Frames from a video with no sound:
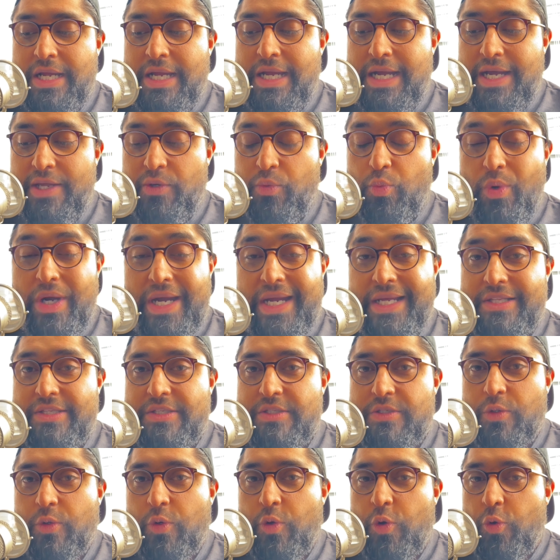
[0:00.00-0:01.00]
and why it's
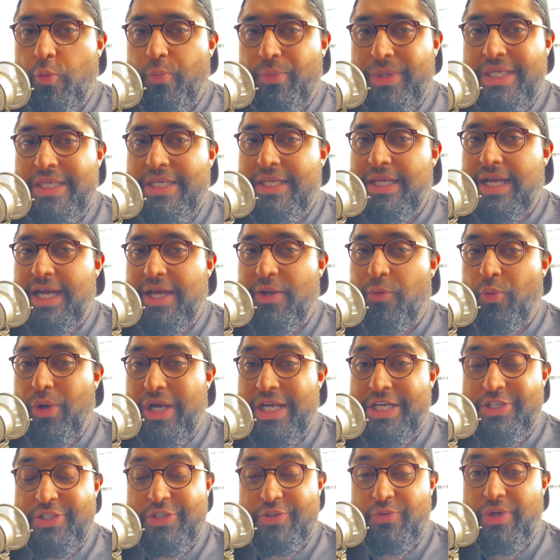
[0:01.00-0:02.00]
so OP and why
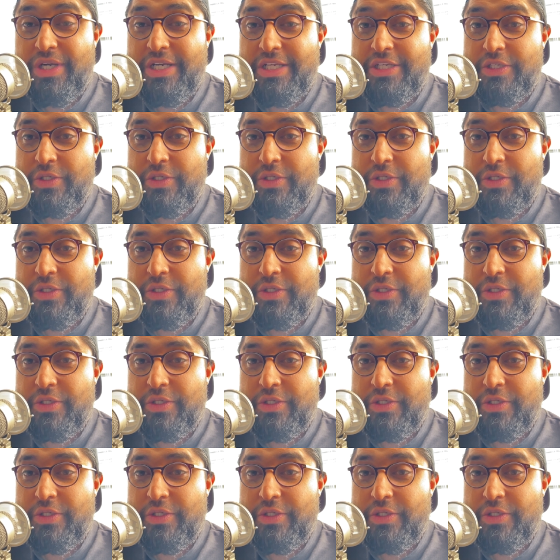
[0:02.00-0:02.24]
you should really